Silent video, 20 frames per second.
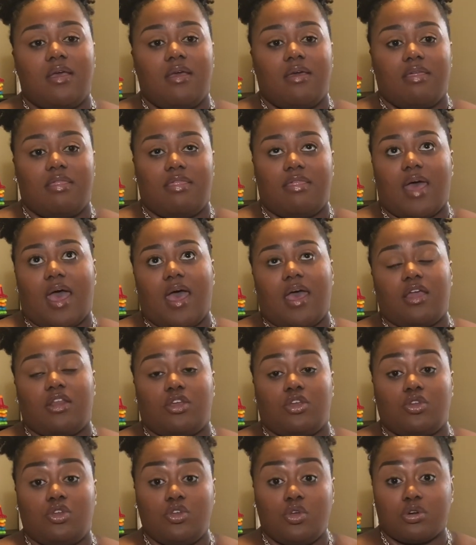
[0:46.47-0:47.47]
that
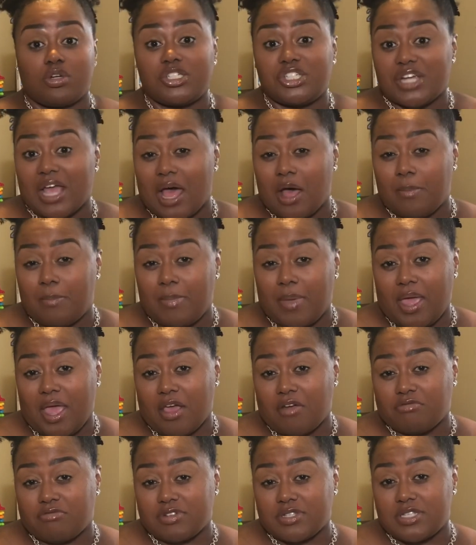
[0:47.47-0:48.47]
your child may
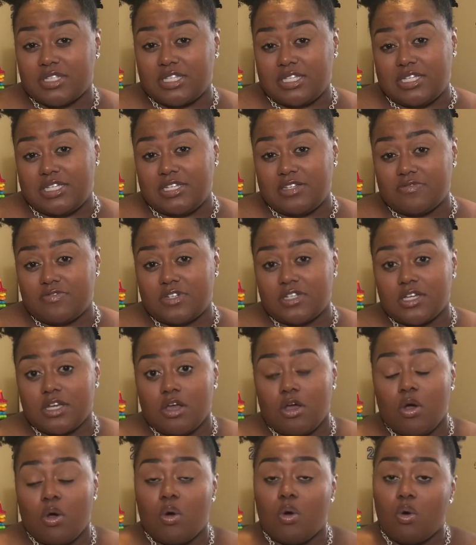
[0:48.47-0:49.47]
have received.
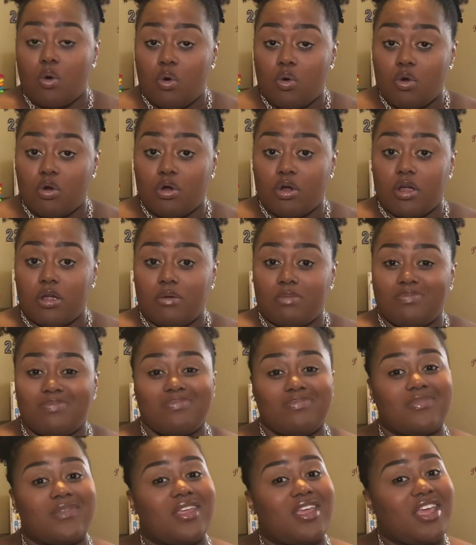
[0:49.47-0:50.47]
Or
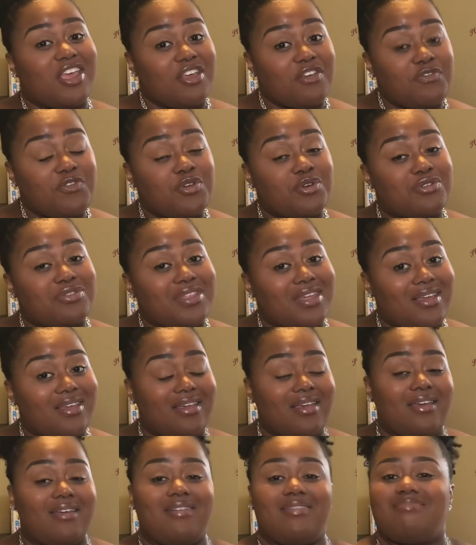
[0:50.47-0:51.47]
if you're
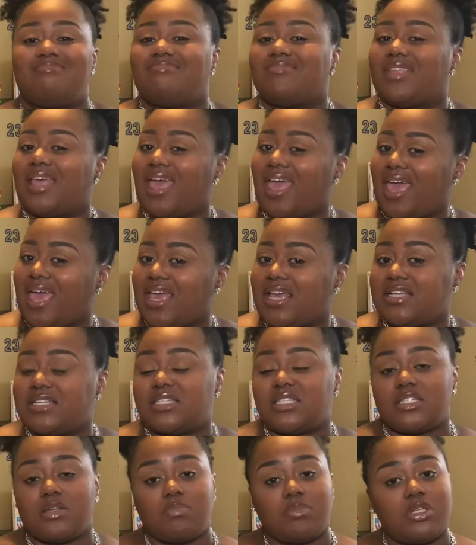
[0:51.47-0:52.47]
thinking, hey,
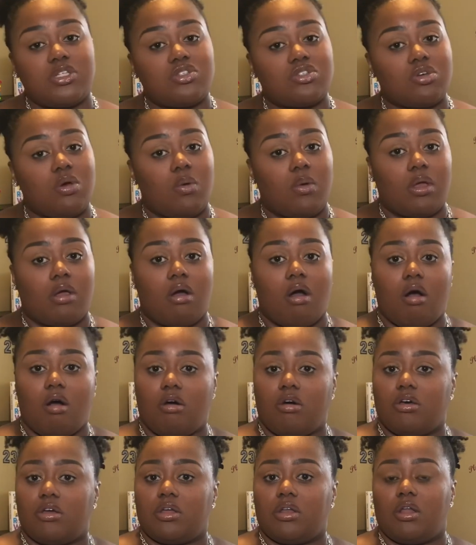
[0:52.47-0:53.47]
something's going
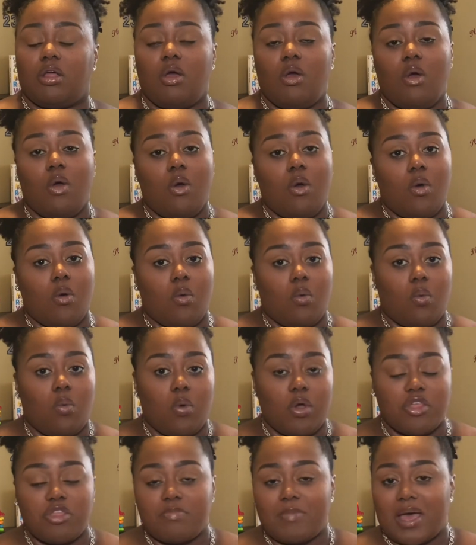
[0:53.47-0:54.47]
on
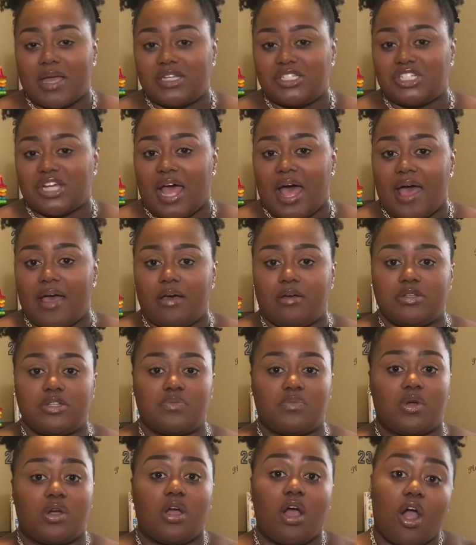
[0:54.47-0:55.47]
with my child in
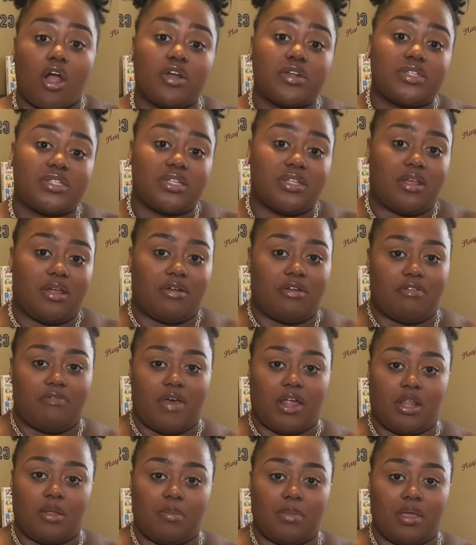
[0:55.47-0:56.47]
regards to their
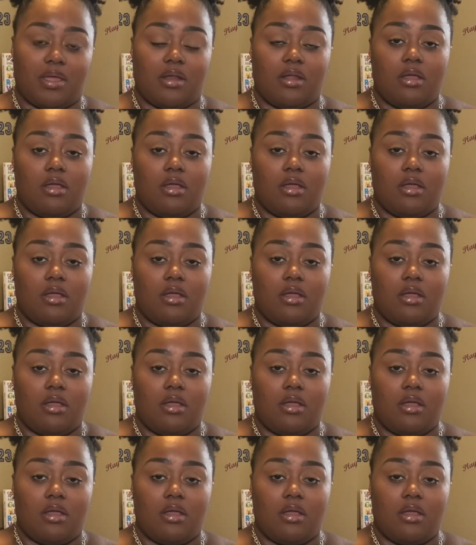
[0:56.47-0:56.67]
development,